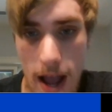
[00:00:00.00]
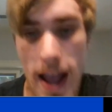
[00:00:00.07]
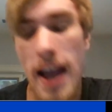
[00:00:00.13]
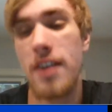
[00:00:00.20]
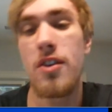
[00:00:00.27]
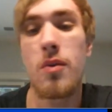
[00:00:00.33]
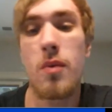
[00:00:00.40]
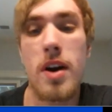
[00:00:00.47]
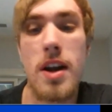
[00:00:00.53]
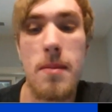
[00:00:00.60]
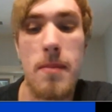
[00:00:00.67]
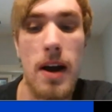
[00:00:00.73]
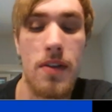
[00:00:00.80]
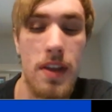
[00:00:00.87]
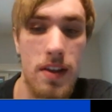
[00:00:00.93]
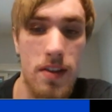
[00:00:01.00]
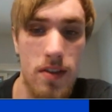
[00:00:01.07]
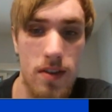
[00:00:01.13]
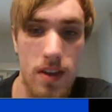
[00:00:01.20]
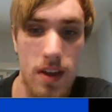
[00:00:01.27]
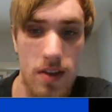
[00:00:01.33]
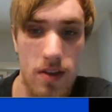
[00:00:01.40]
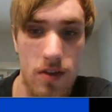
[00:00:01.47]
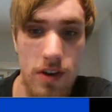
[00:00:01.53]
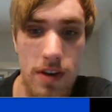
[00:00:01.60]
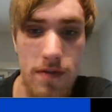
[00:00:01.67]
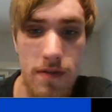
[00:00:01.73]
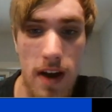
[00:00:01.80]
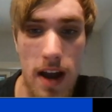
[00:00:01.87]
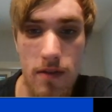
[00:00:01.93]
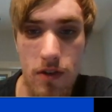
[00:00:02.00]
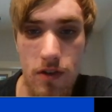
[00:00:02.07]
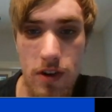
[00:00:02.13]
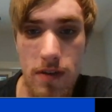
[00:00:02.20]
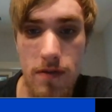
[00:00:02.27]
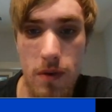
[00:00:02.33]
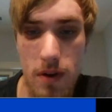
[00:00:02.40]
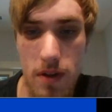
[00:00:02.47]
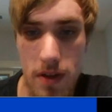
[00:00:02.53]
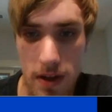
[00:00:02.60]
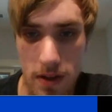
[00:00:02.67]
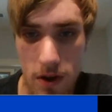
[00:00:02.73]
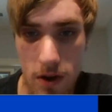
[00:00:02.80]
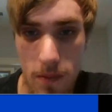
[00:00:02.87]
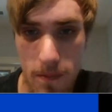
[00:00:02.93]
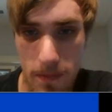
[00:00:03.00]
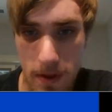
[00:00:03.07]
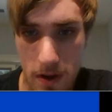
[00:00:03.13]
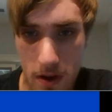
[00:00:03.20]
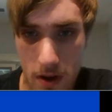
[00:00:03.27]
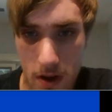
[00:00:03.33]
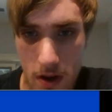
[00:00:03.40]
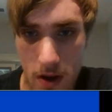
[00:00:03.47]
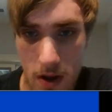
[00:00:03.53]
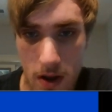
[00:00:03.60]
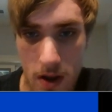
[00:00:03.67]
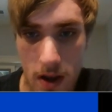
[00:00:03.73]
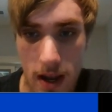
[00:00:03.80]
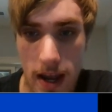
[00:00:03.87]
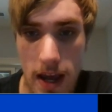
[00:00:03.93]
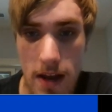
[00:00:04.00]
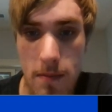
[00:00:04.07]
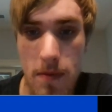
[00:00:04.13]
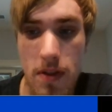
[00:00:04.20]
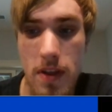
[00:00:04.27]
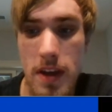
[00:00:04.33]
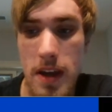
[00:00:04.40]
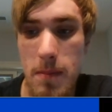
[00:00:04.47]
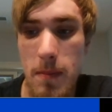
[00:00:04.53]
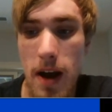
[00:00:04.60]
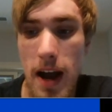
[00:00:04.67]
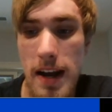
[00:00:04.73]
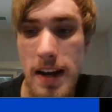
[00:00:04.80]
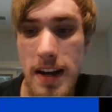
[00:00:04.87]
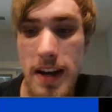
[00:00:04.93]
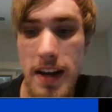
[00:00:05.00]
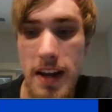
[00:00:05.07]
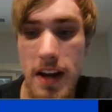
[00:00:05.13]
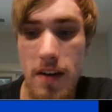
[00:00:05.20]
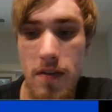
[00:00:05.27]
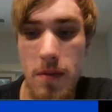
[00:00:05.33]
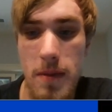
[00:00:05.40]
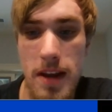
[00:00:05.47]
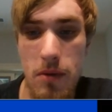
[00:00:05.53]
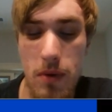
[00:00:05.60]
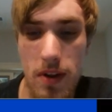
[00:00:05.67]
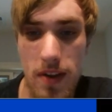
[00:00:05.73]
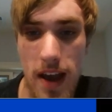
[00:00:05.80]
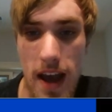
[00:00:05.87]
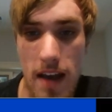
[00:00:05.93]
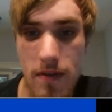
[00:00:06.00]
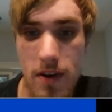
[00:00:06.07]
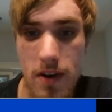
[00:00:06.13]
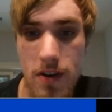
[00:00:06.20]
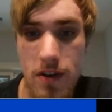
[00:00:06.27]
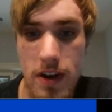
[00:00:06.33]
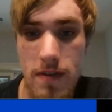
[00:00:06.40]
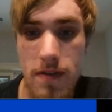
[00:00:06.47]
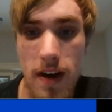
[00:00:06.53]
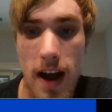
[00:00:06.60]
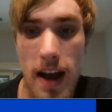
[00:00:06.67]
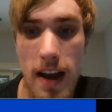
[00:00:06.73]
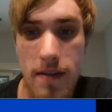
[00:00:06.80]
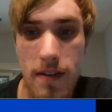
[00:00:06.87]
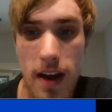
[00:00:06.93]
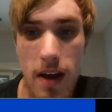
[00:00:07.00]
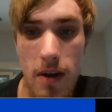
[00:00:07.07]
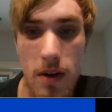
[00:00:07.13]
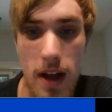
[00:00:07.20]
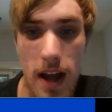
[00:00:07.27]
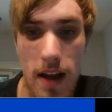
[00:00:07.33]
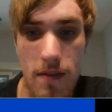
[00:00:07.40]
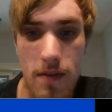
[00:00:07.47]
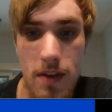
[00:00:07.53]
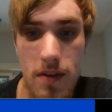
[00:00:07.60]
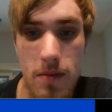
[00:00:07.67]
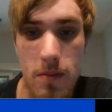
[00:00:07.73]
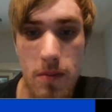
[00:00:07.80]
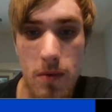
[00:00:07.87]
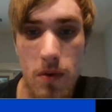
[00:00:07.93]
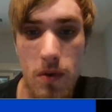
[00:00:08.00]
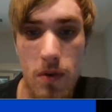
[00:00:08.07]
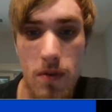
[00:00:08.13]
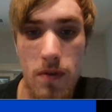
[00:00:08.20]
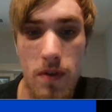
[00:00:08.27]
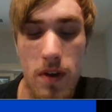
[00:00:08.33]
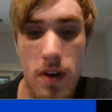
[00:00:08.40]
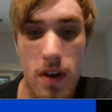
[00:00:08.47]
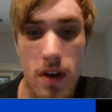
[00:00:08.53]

I had to worry about this g5 and g4 thing though. And the idea here for me was after g5, I'll have this move